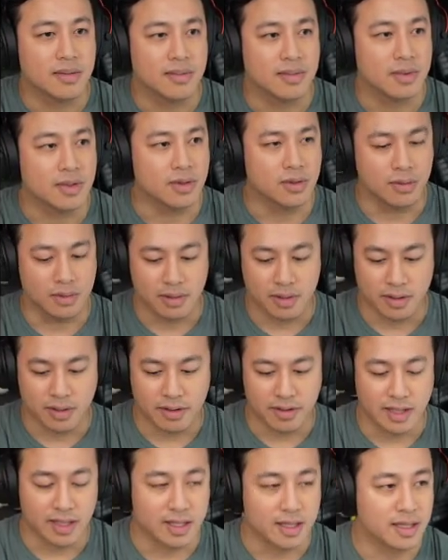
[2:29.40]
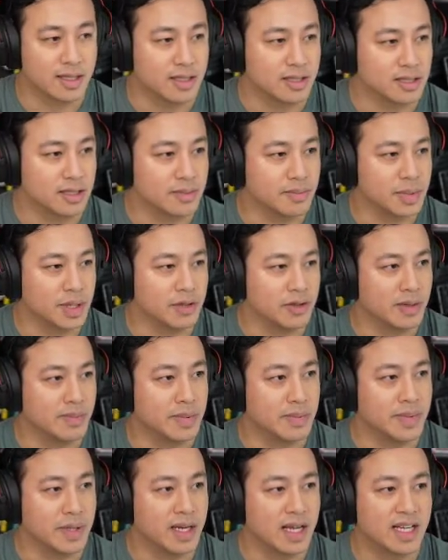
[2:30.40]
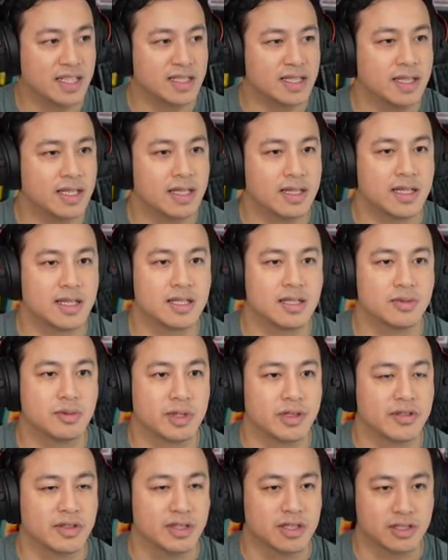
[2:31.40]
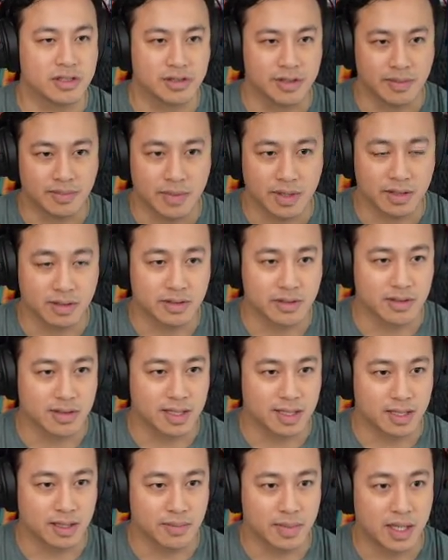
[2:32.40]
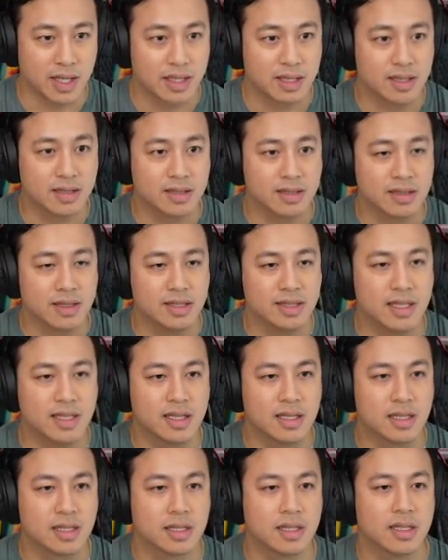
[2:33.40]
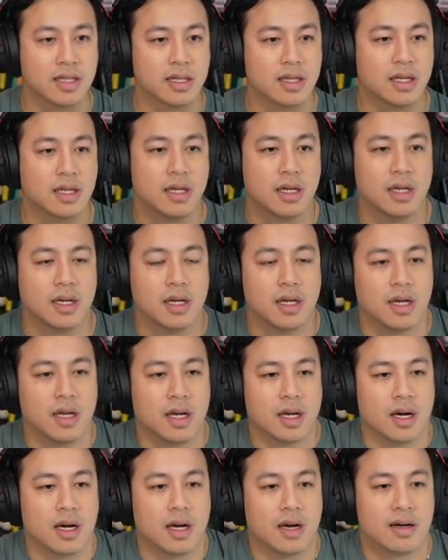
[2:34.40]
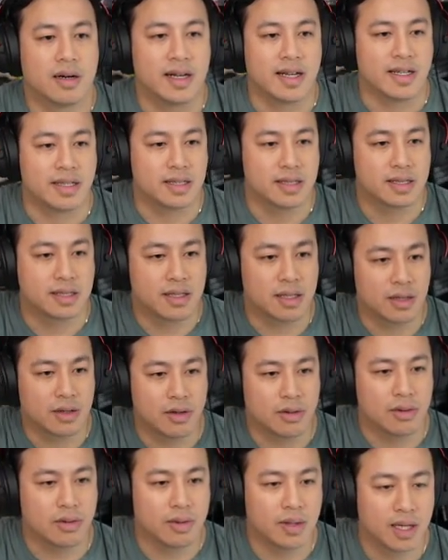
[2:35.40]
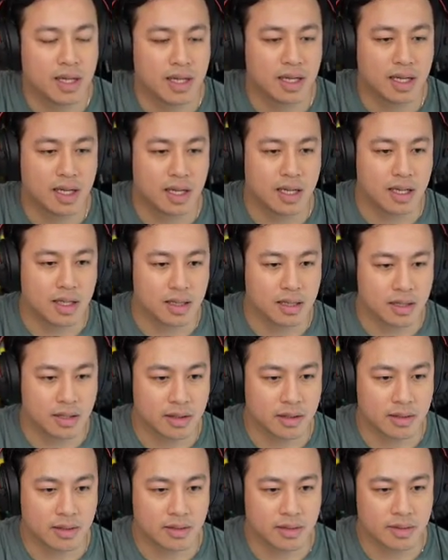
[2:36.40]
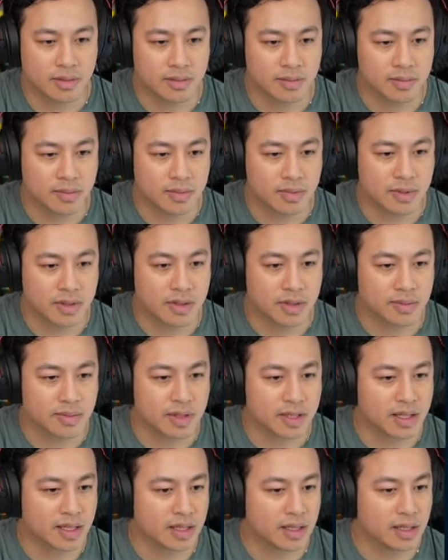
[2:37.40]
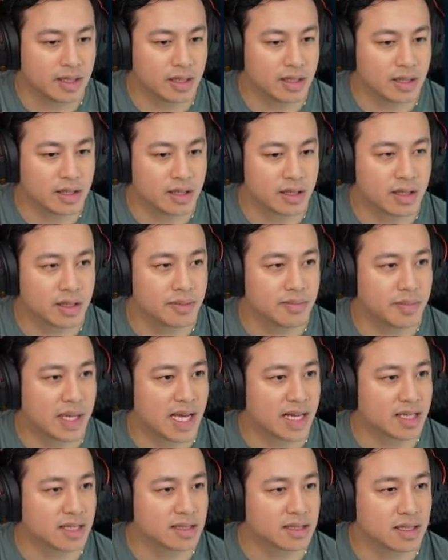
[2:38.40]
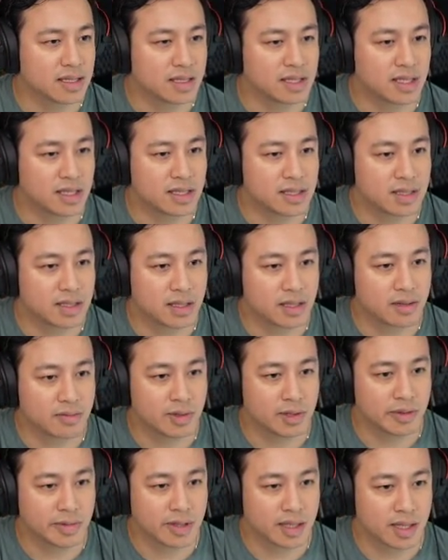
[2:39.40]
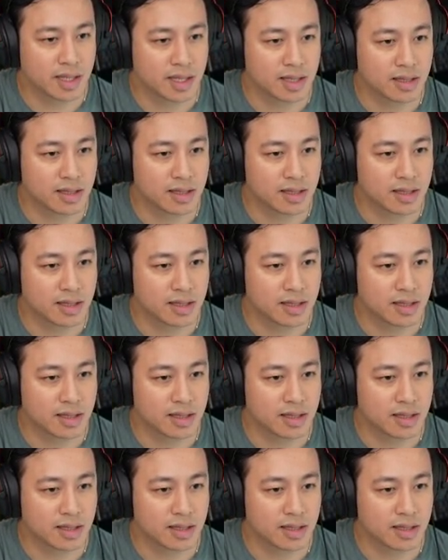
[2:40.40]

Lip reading: Ooh, all right, things are blown up a bit. Actually, that does work for the stream though, so I take that back. So let's take a look. All right, so I'm looking here, package.json, what do we got?